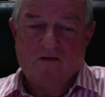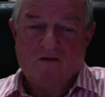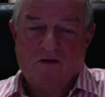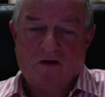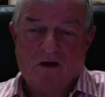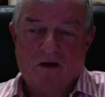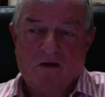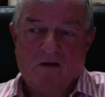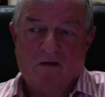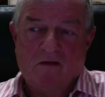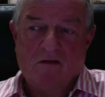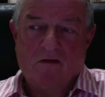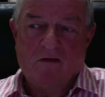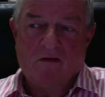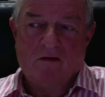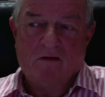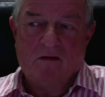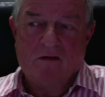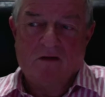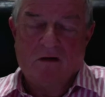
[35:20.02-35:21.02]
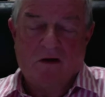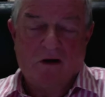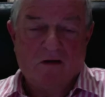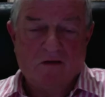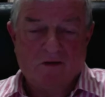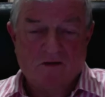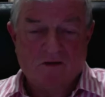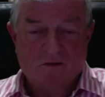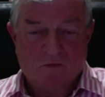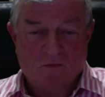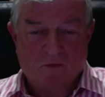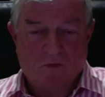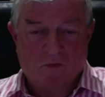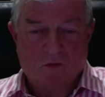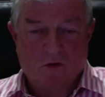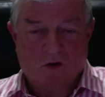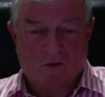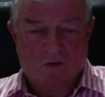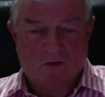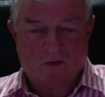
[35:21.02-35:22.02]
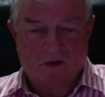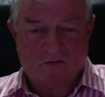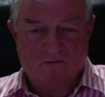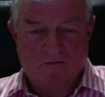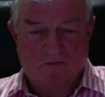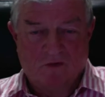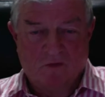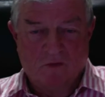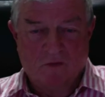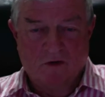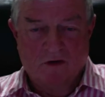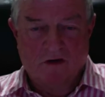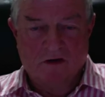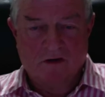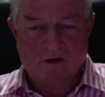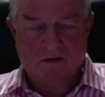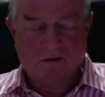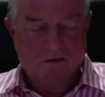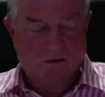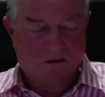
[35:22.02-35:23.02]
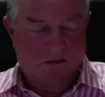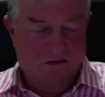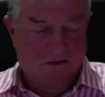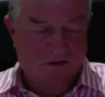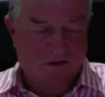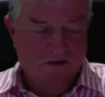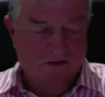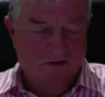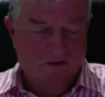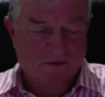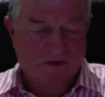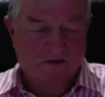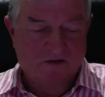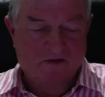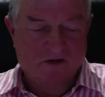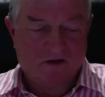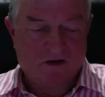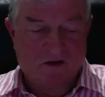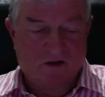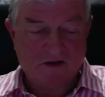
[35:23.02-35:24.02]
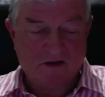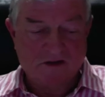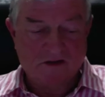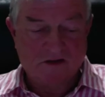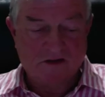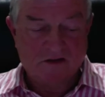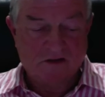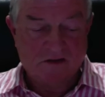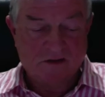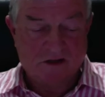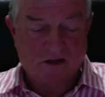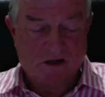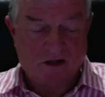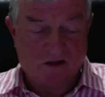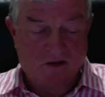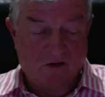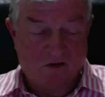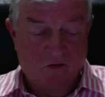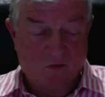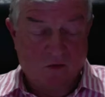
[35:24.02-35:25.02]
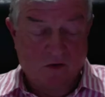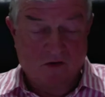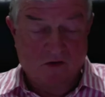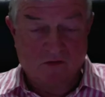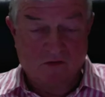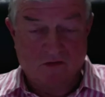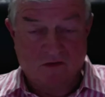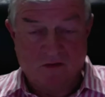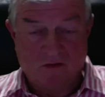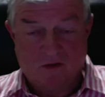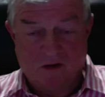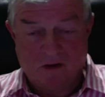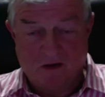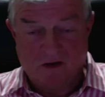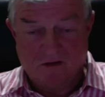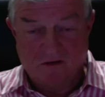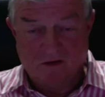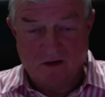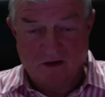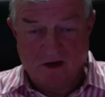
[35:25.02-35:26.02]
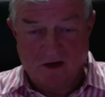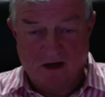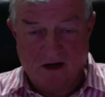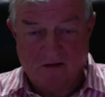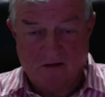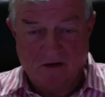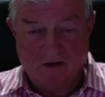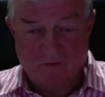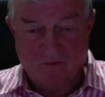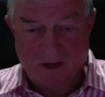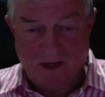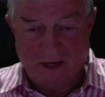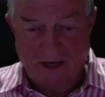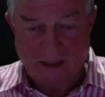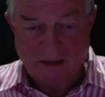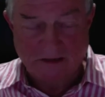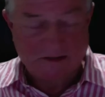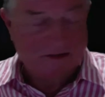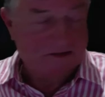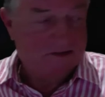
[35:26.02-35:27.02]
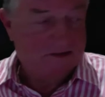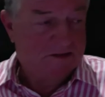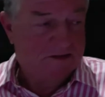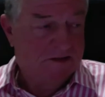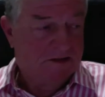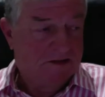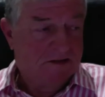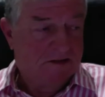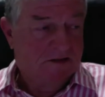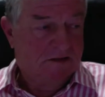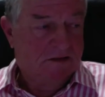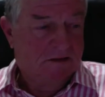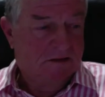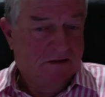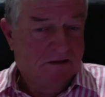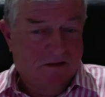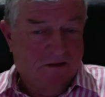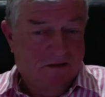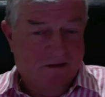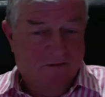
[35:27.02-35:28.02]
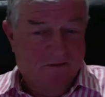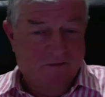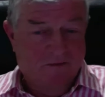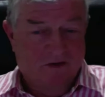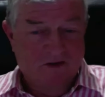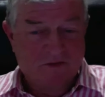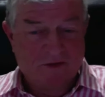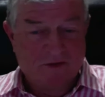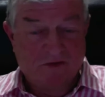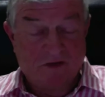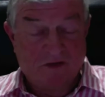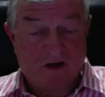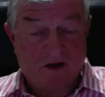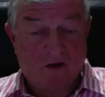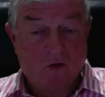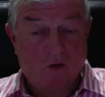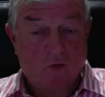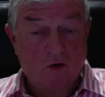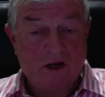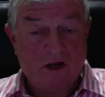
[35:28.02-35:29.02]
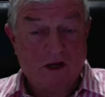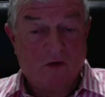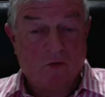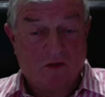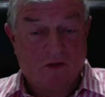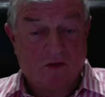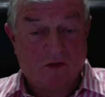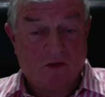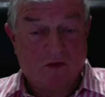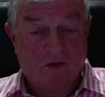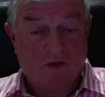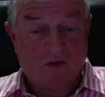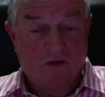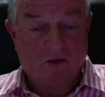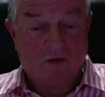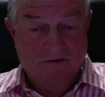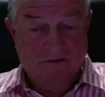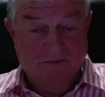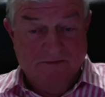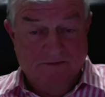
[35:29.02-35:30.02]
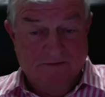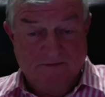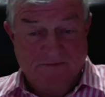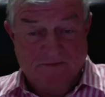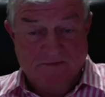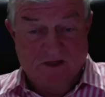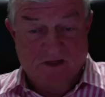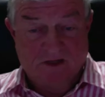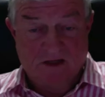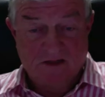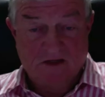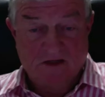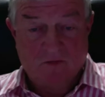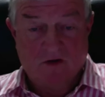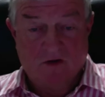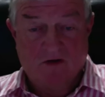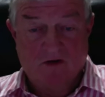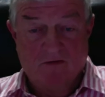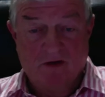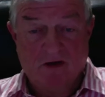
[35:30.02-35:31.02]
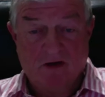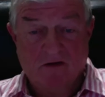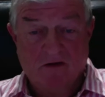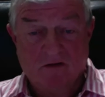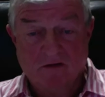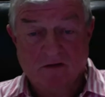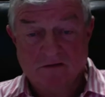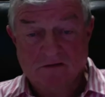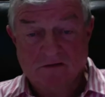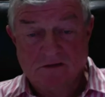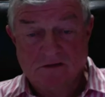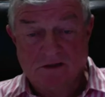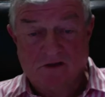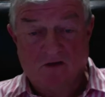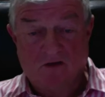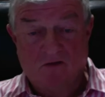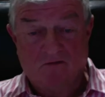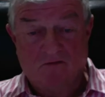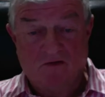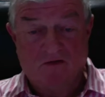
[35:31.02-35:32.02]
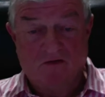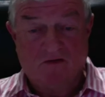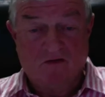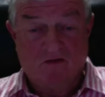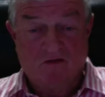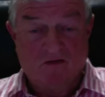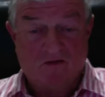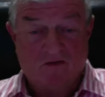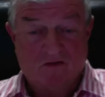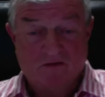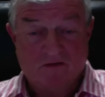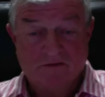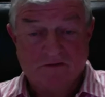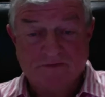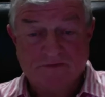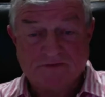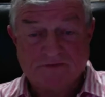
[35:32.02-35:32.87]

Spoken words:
So I got to work with him for a week, and it's a bit of a license to say that I worked with him. I actually carried his bags, but I spent the whole week with him as he went around and did conferences,